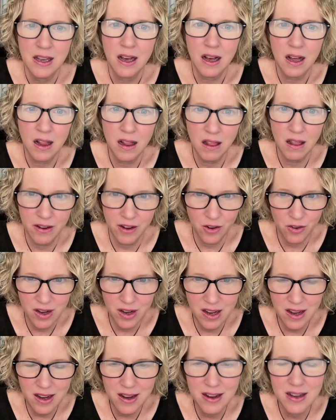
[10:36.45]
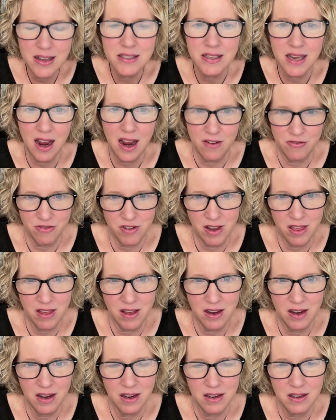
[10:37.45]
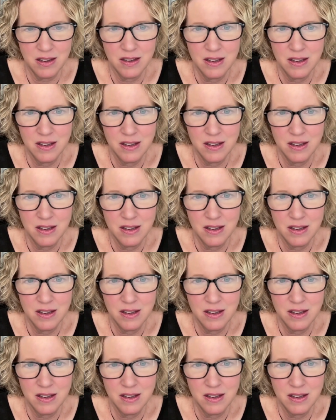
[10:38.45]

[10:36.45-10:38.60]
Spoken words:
Clarity is everything.